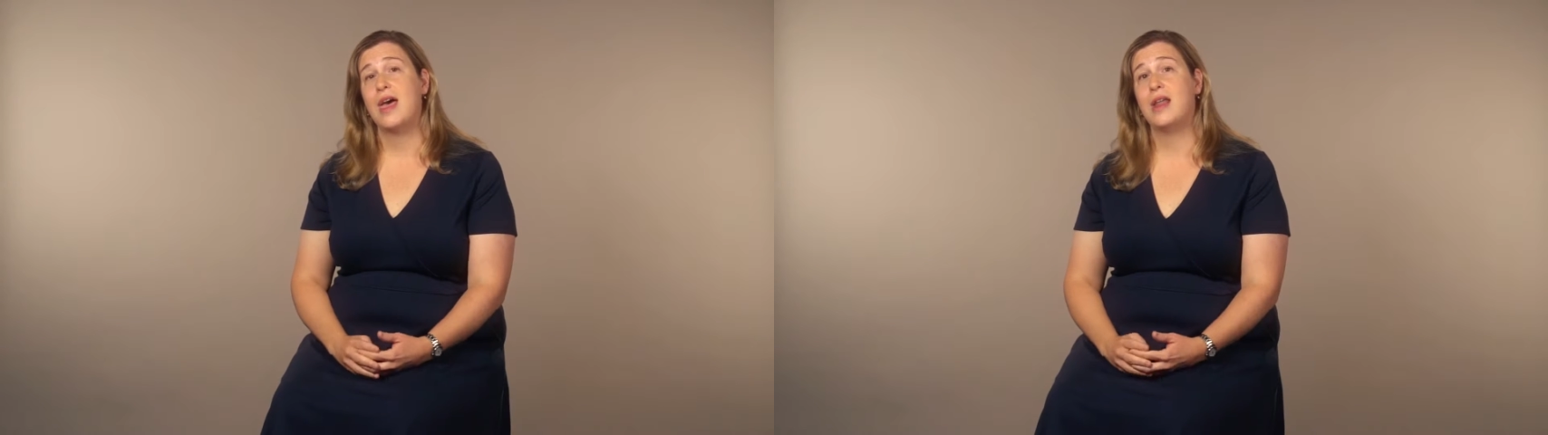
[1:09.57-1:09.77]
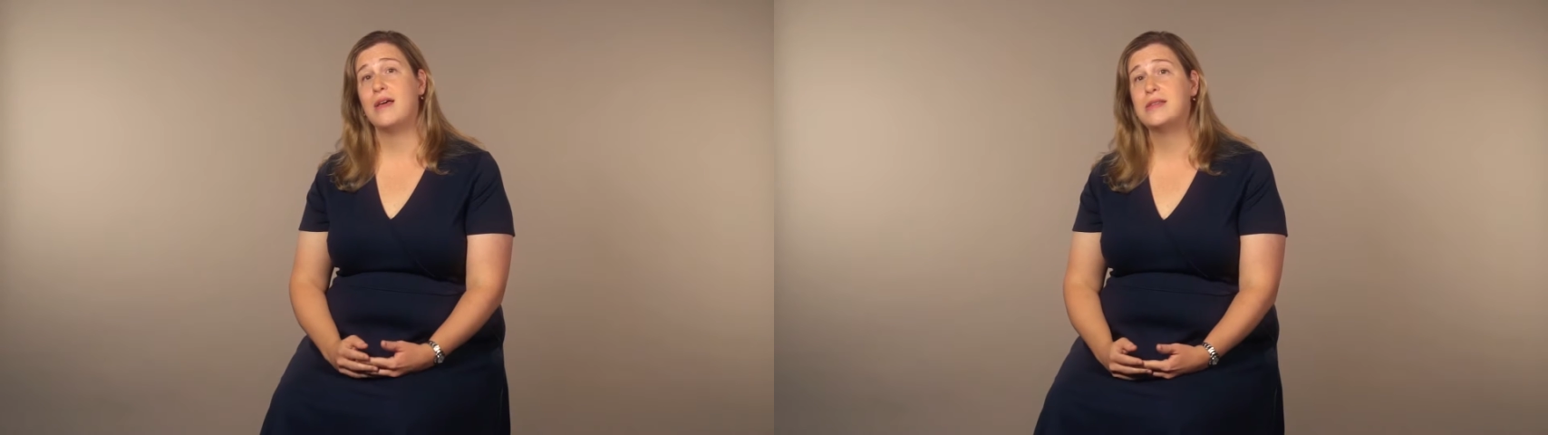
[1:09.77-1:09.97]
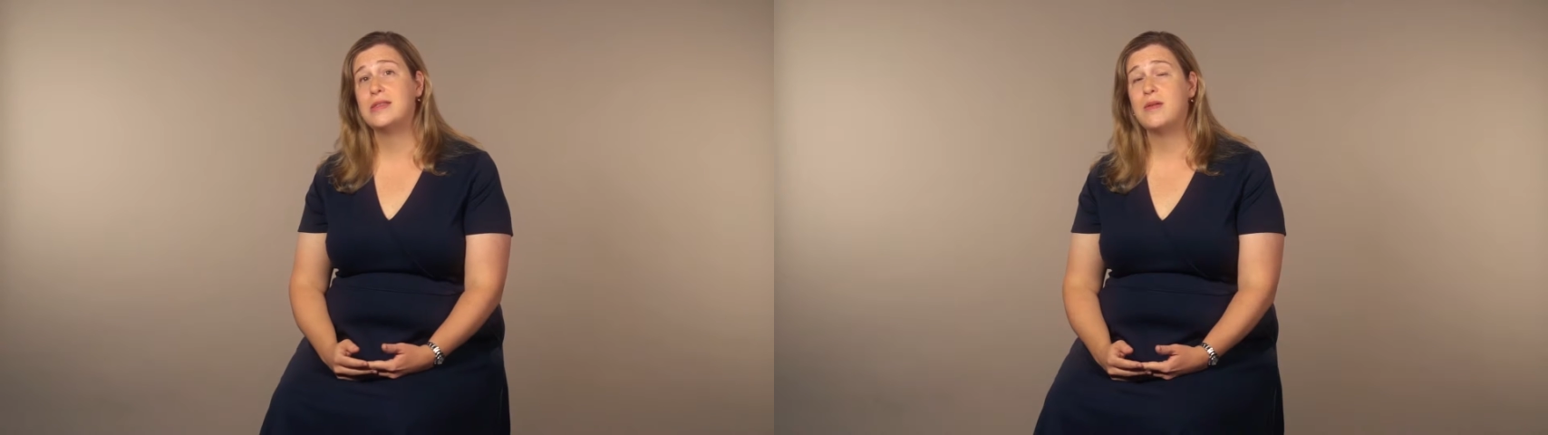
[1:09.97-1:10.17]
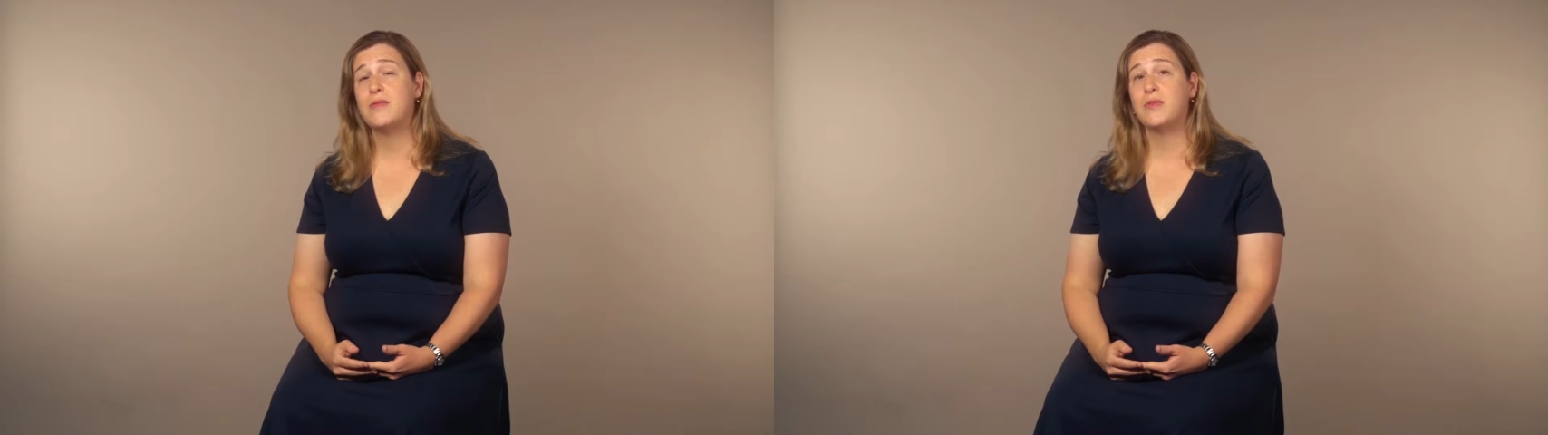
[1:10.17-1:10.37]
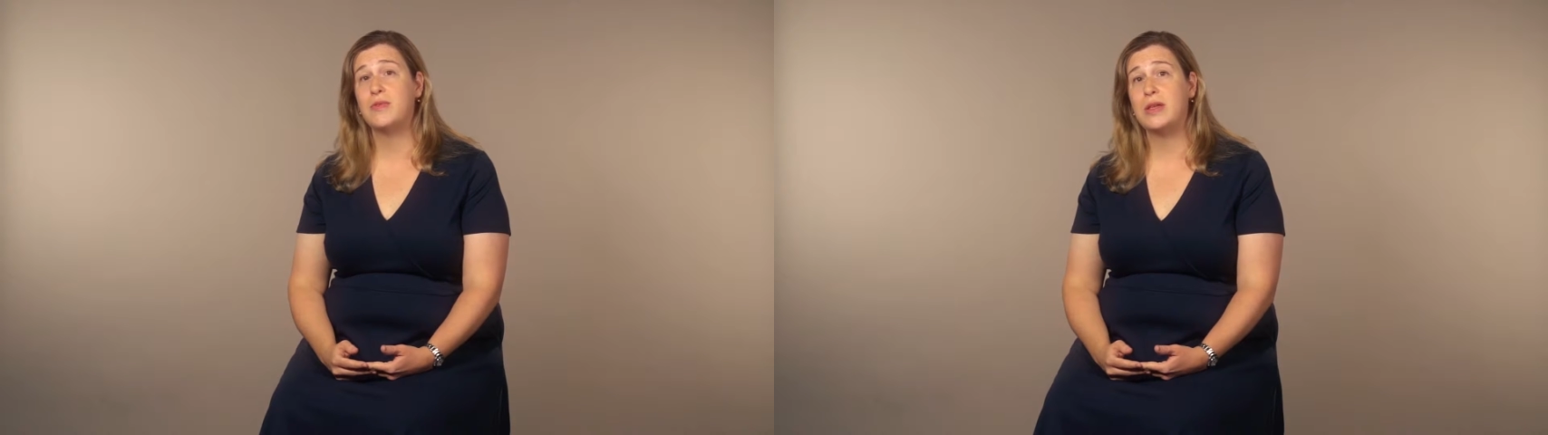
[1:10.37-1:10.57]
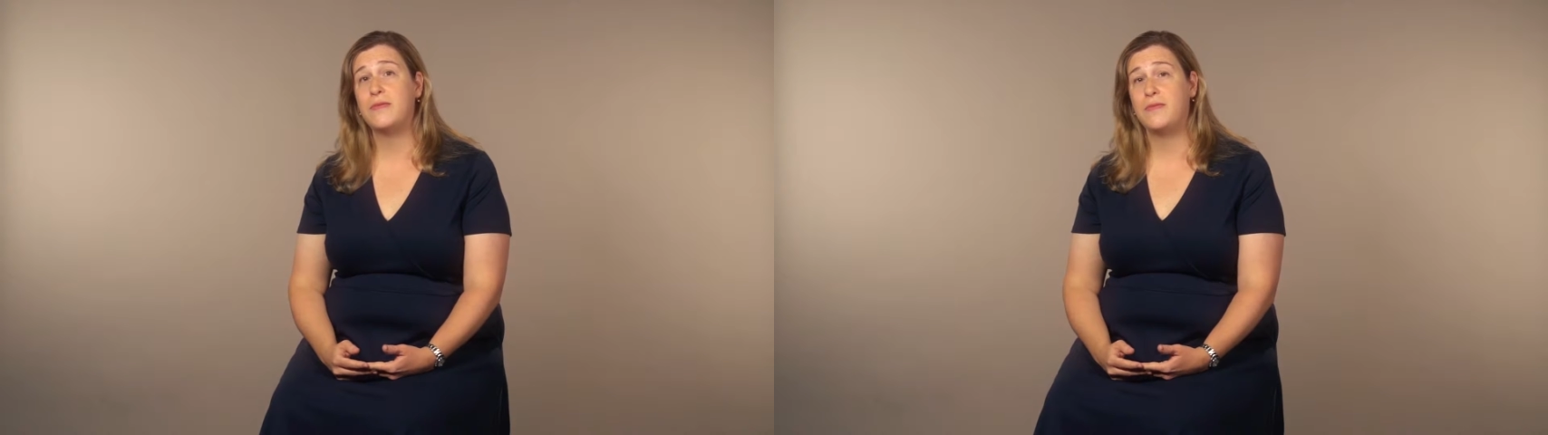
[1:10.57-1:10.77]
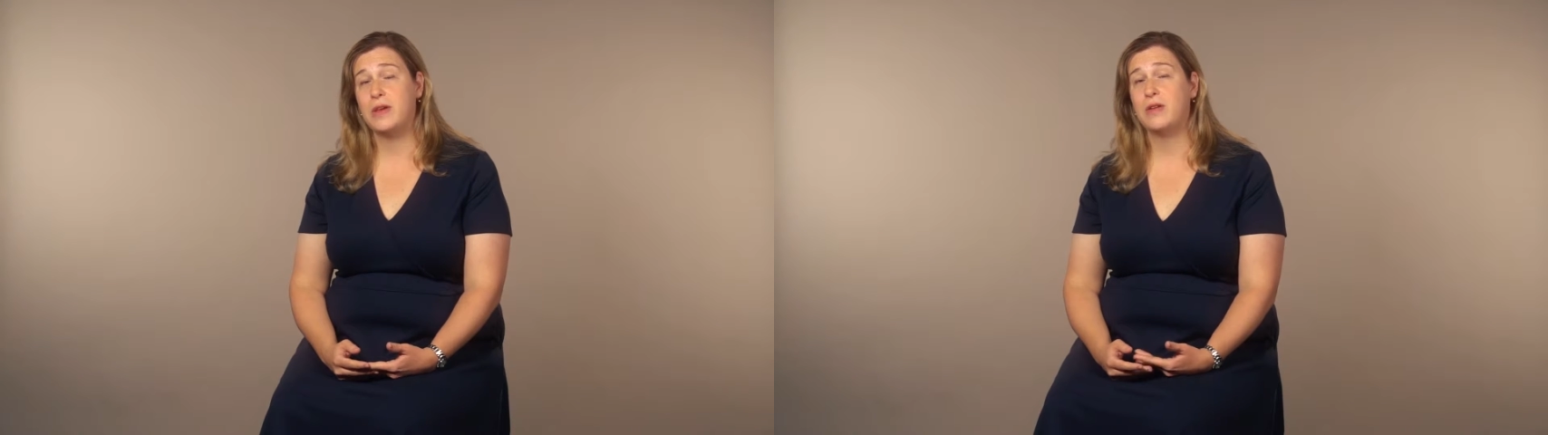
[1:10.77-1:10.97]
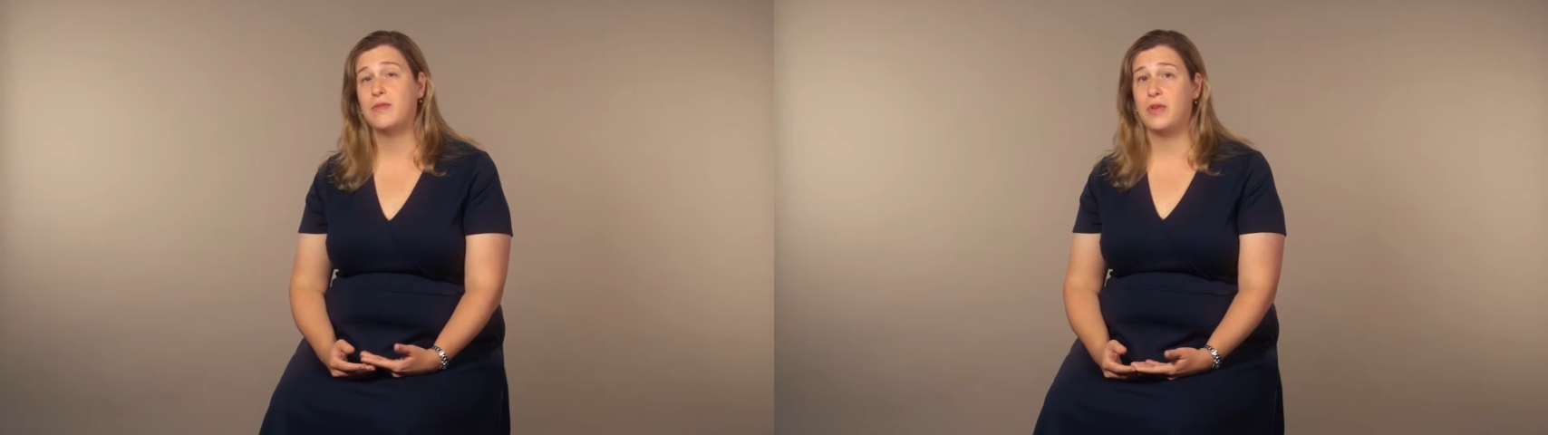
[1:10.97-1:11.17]
and also of a real
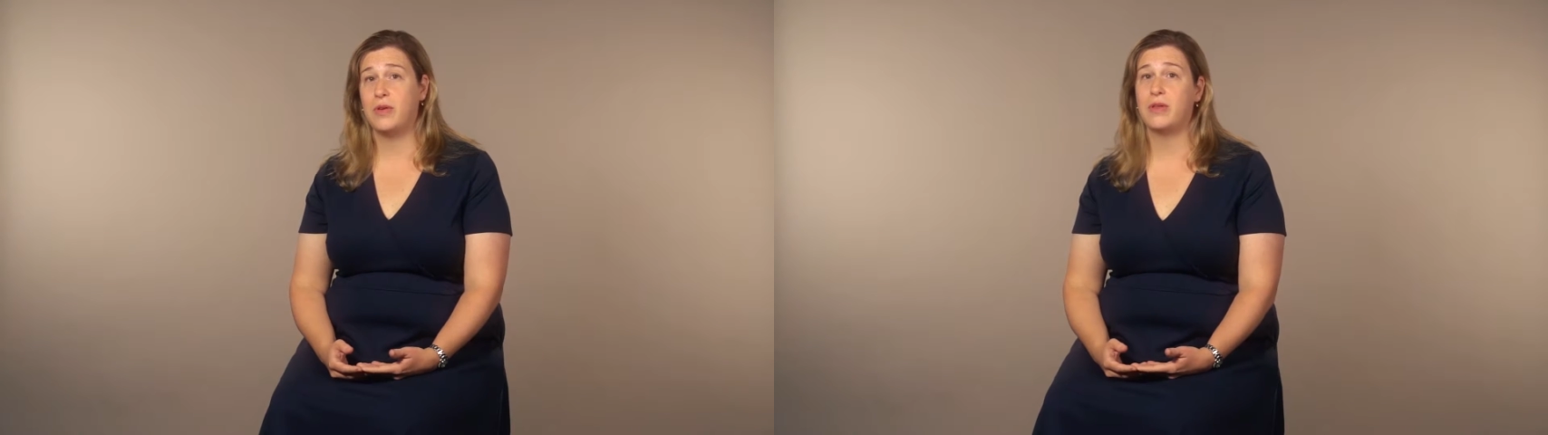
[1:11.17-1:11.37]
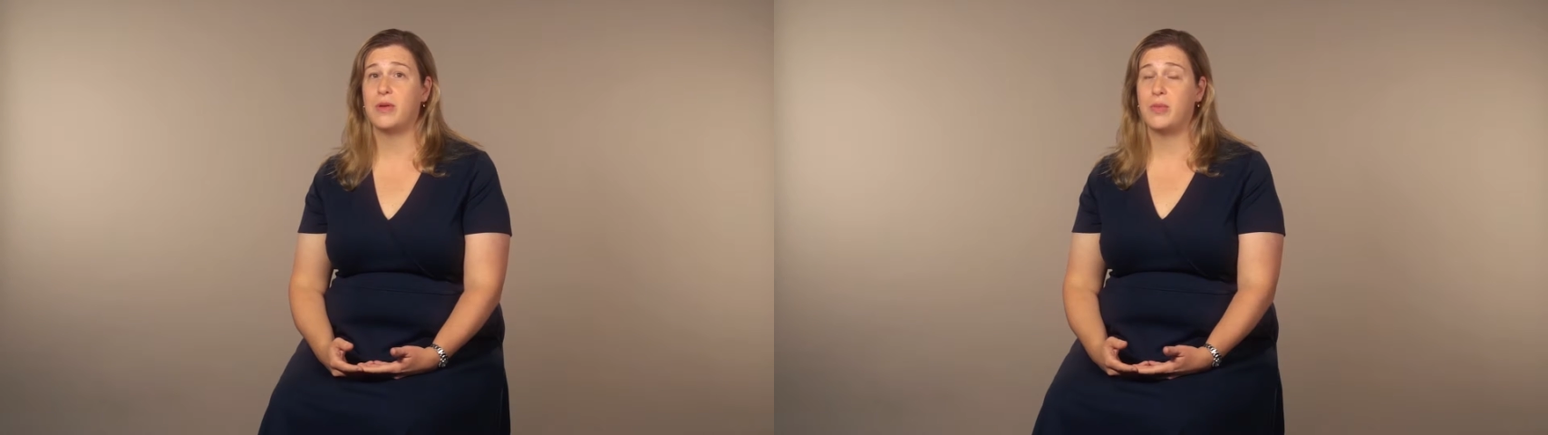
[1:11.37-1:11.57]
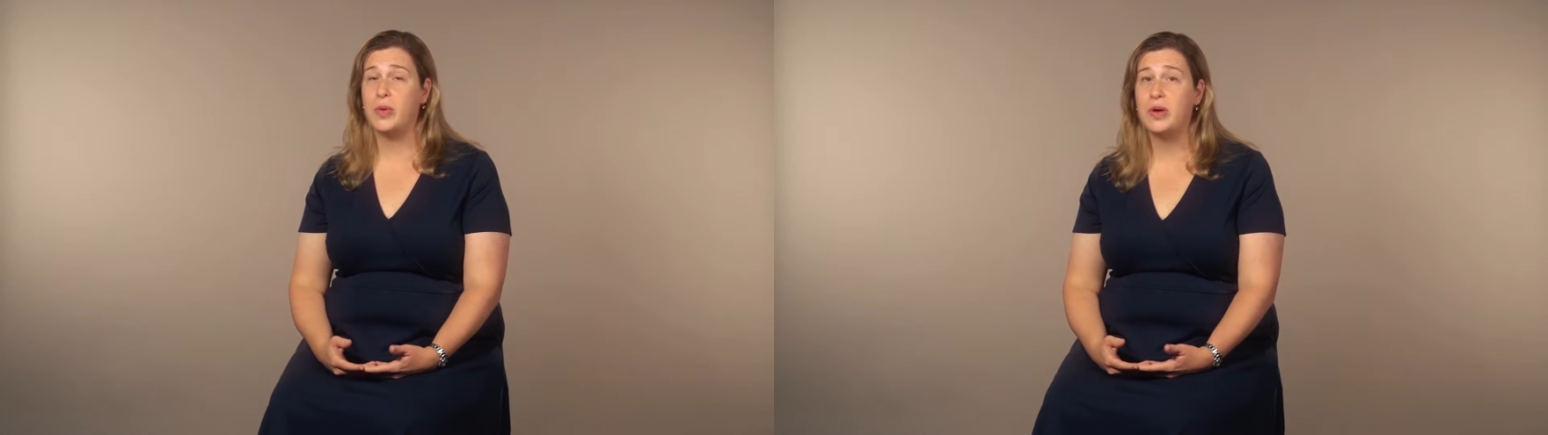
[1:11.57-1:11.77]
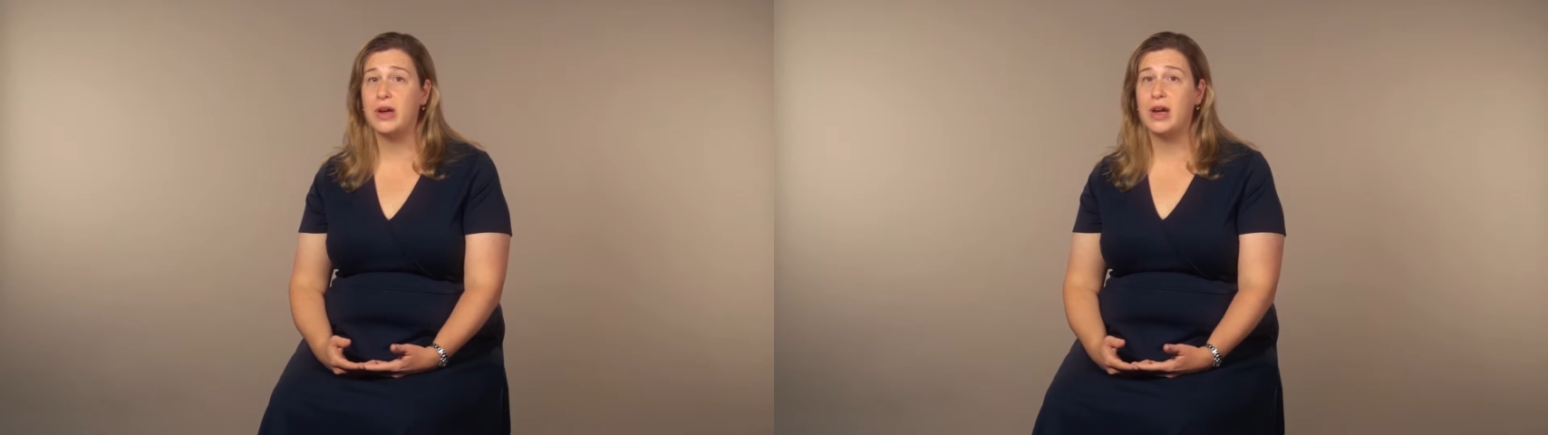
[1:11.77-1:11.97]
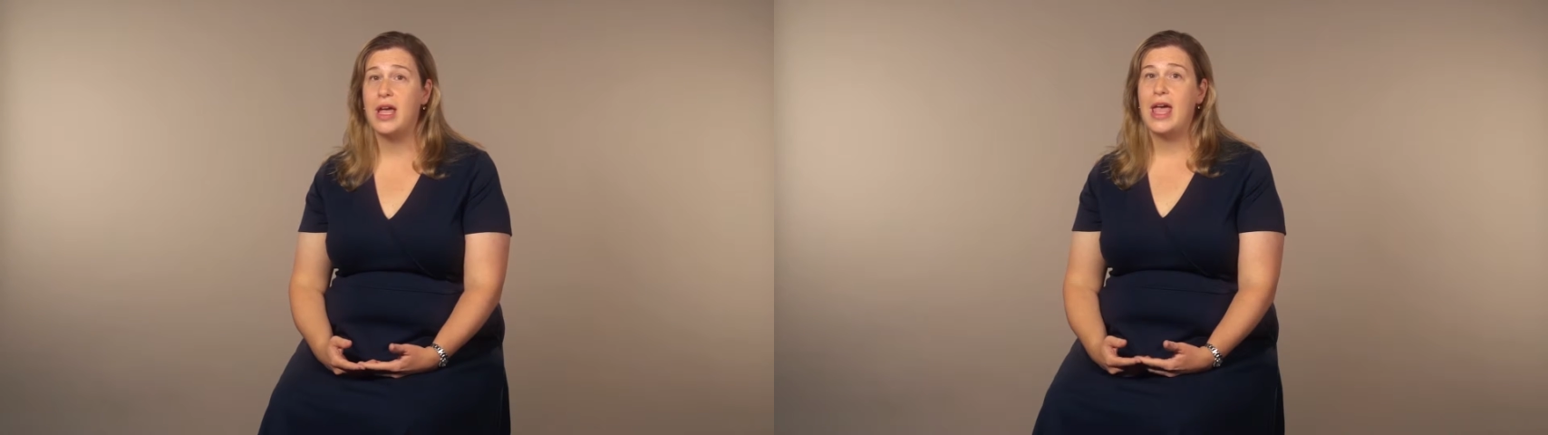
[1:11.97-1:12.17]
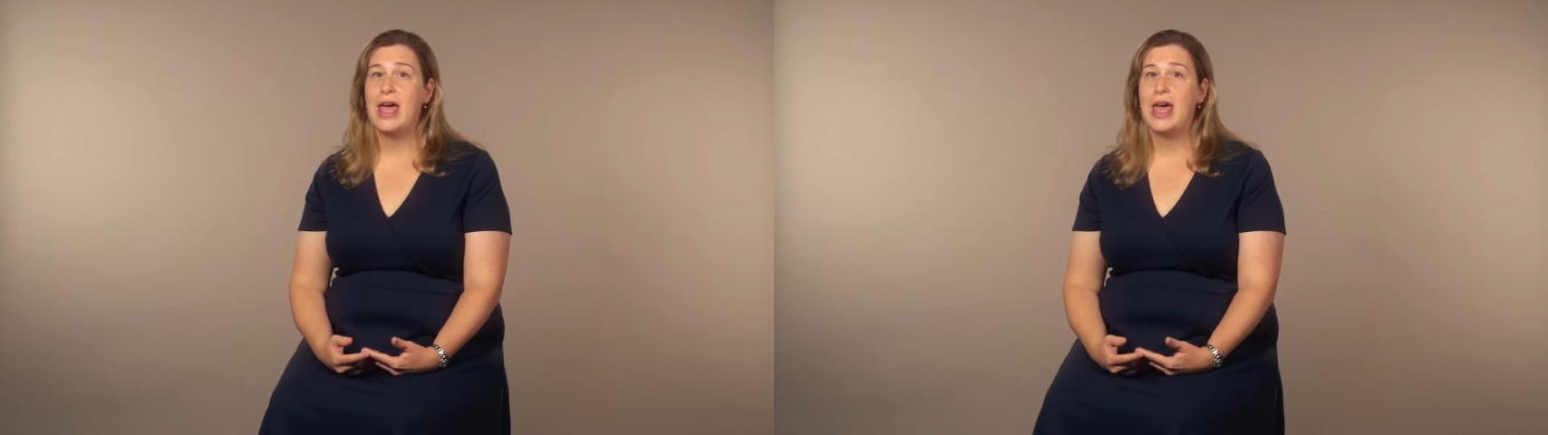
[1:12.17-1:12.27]
fear of nuclear war.